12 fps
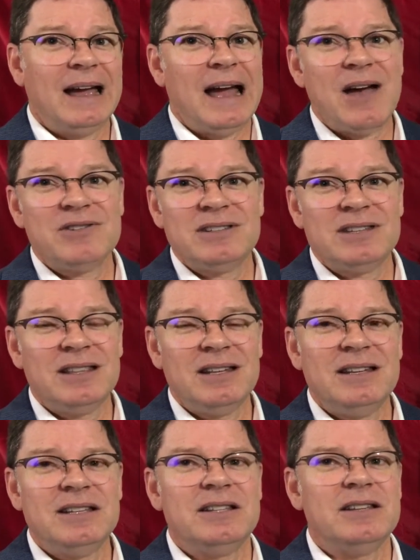Houses in the
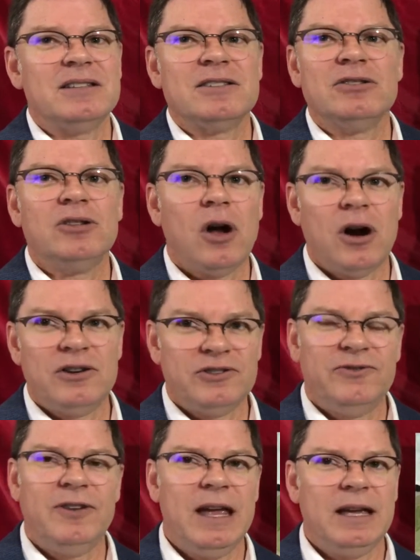distance, large
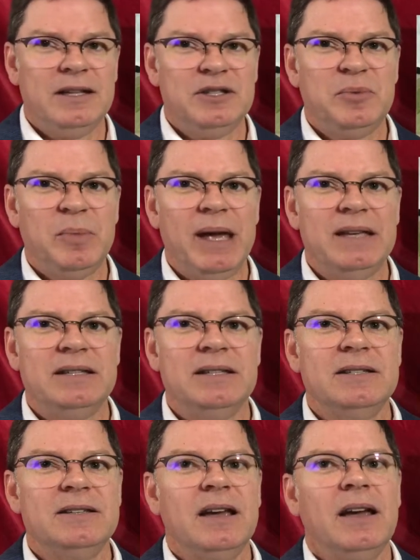vacant
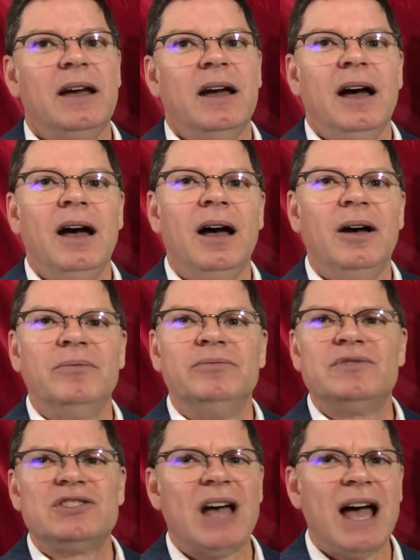spaces, uh,
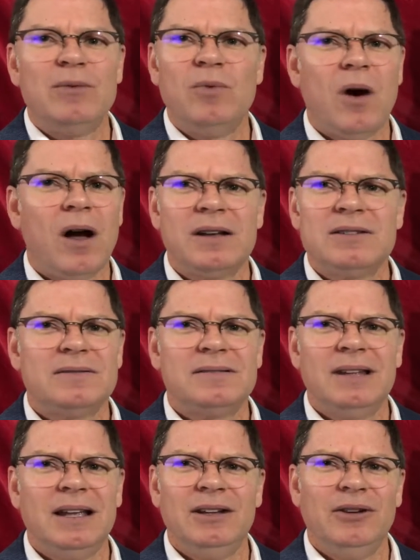sidewalks
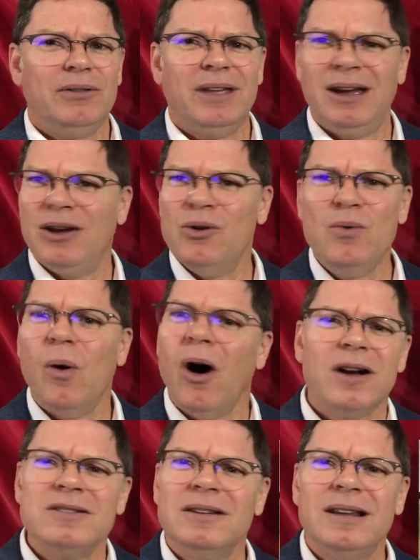that you think, who
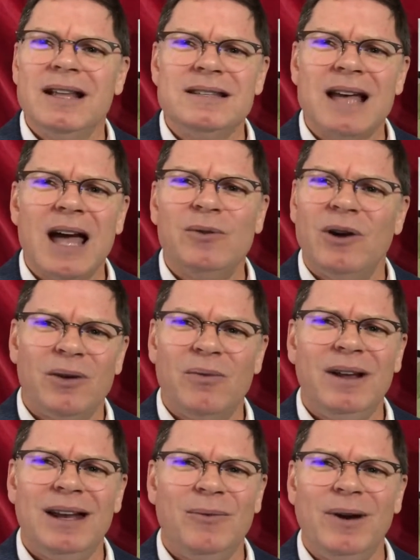walks on that sidewalk?
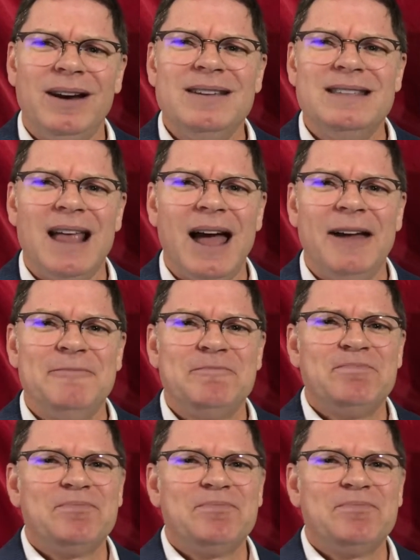Where is that?